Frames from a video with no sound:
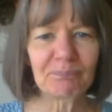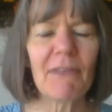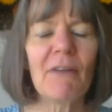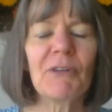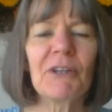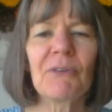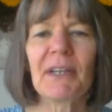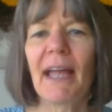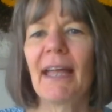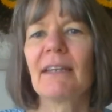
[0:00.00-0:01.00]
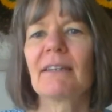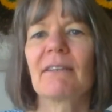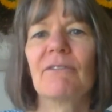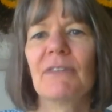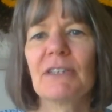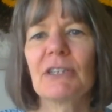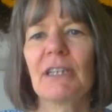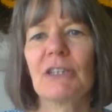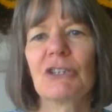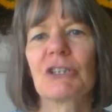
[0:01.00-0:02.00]
that recreate
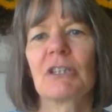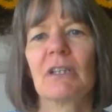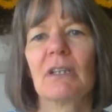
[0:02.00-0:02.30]
vintage